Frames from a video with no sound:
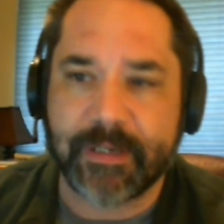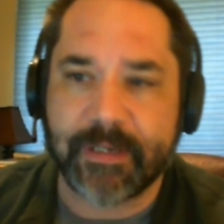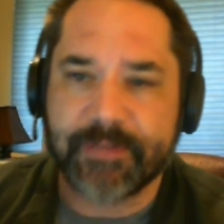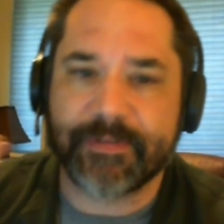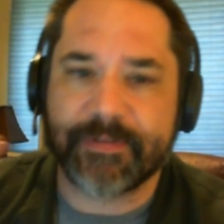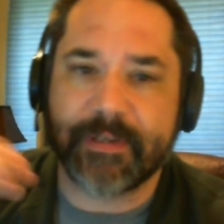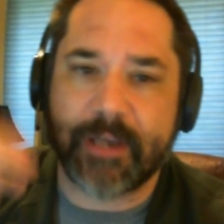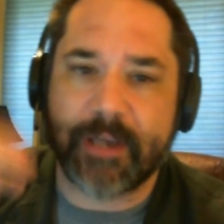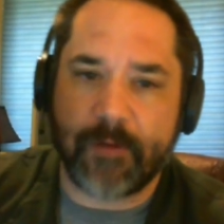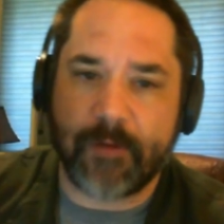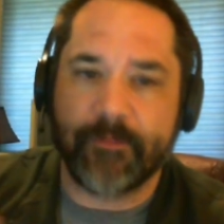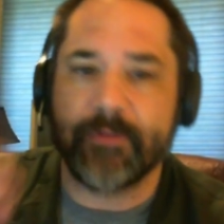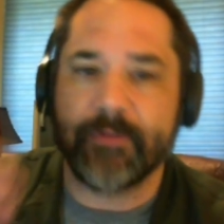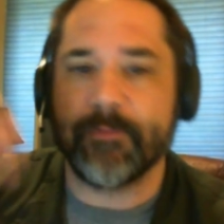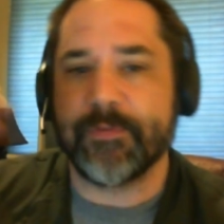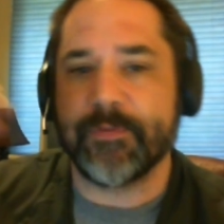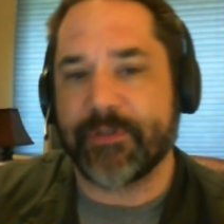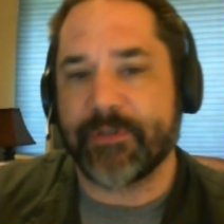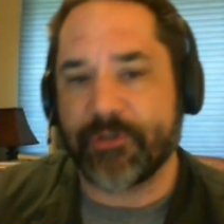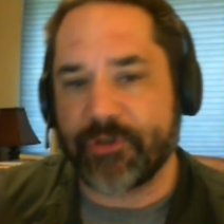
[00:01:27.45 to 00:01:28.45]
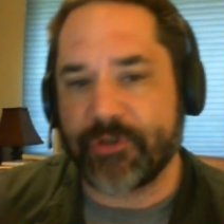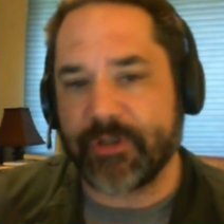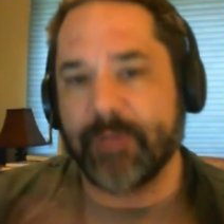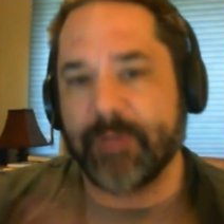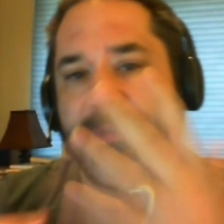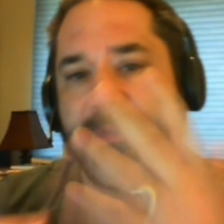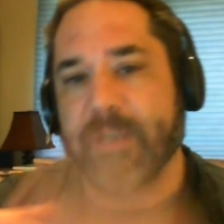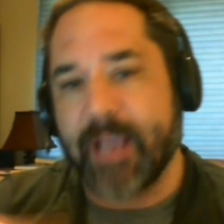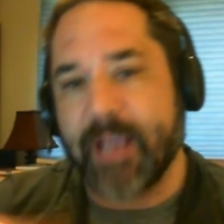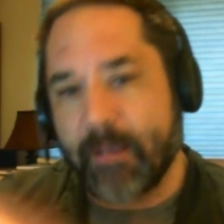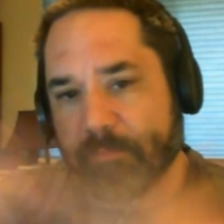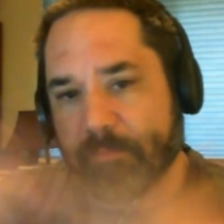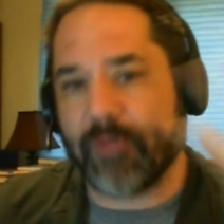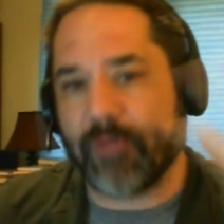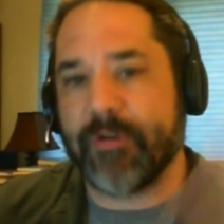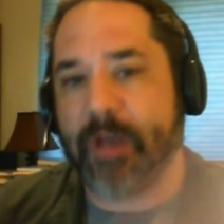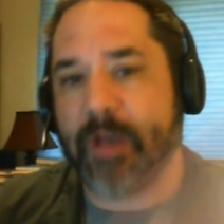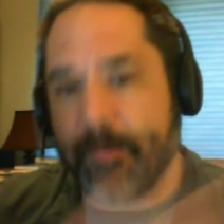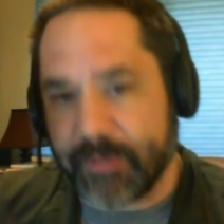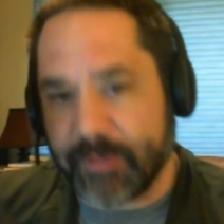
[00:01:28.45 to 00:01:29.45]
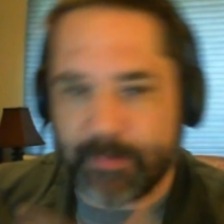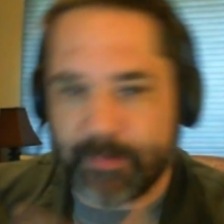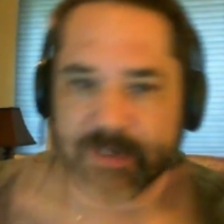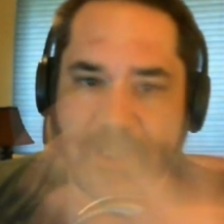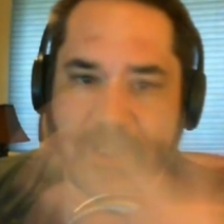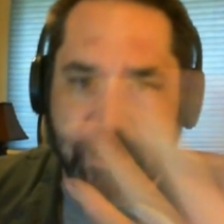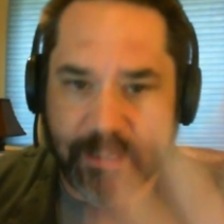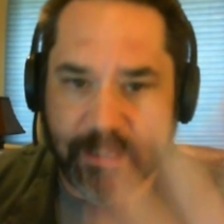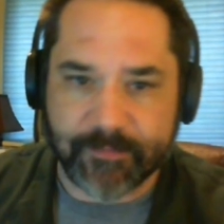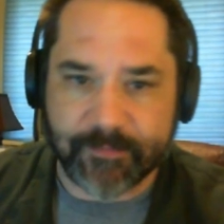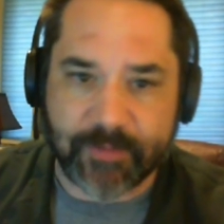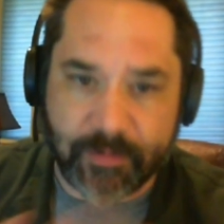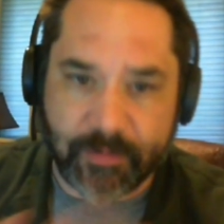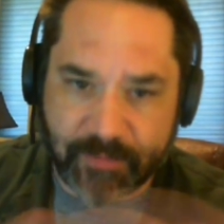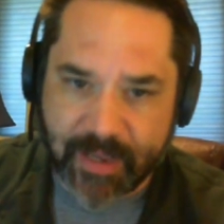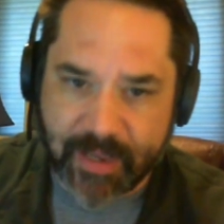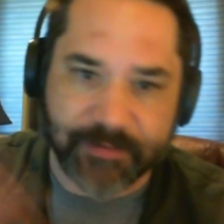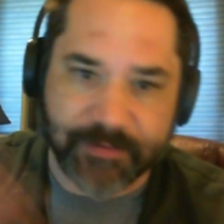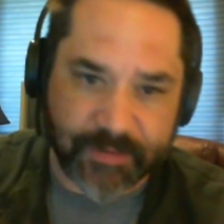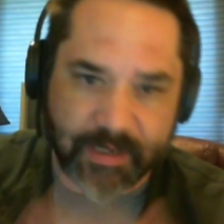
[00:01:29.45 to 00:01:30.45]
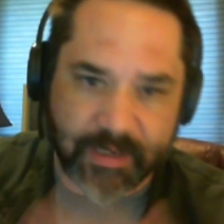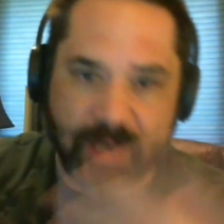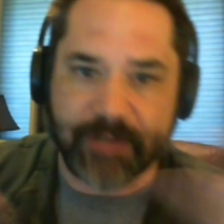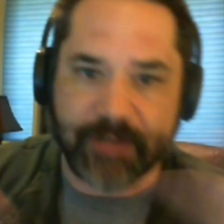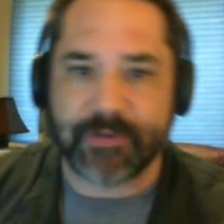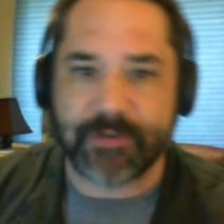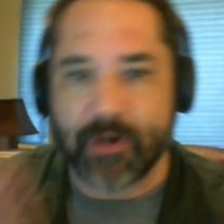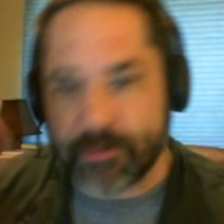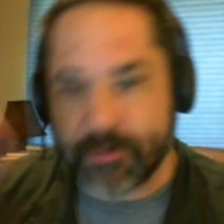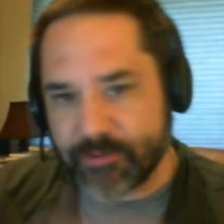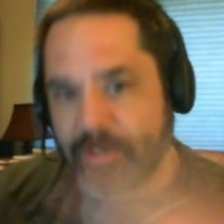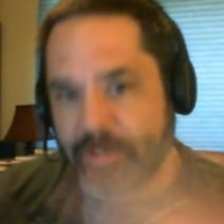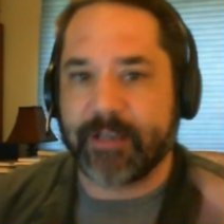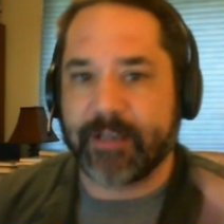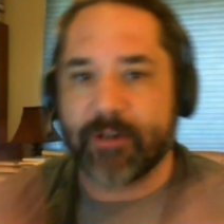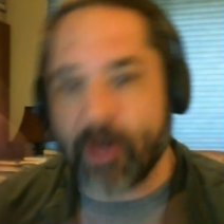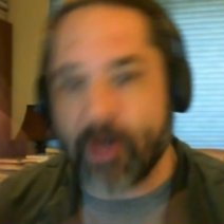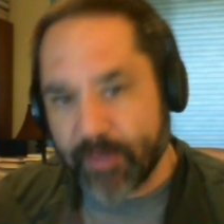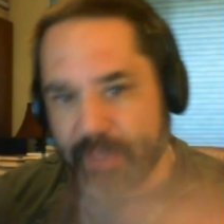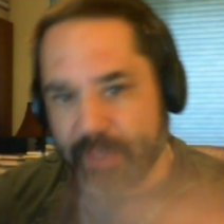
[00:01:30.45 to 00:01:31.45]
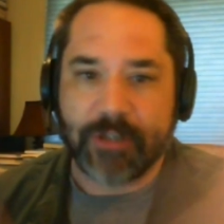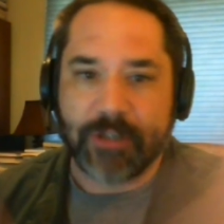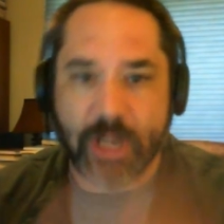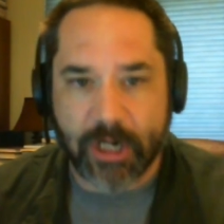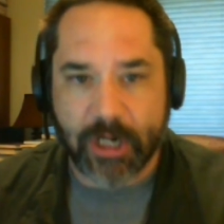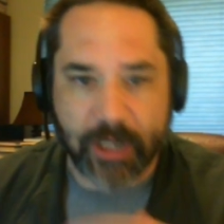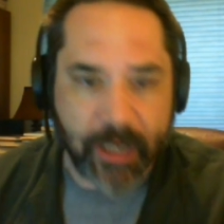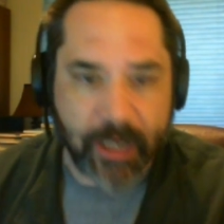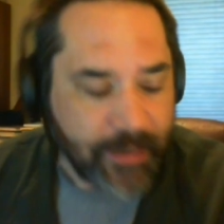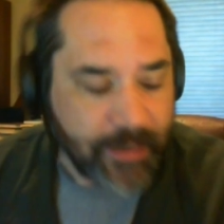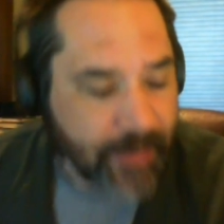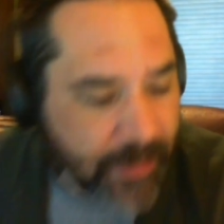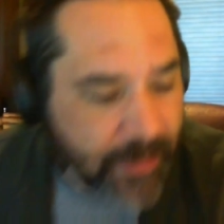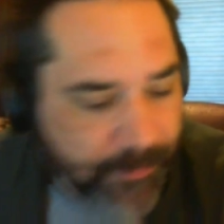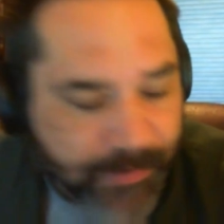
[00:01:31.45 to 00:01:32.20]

because the Kelvin was the ship that got blown up at the beginning of 2009 Star Trek and all that.